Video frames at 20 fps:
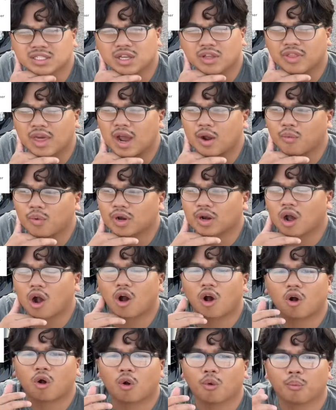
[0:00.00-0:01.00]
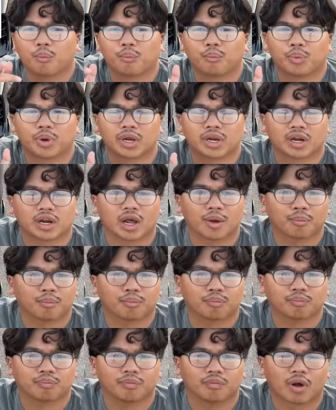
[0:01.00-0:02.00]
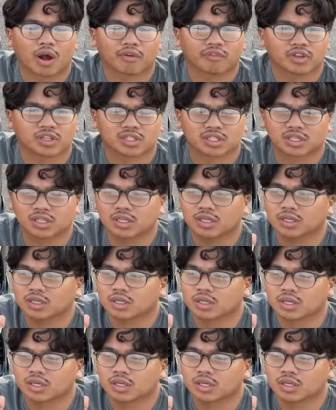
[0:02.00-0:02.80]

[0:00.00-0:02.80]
is on that one. I'll put it up, obviously,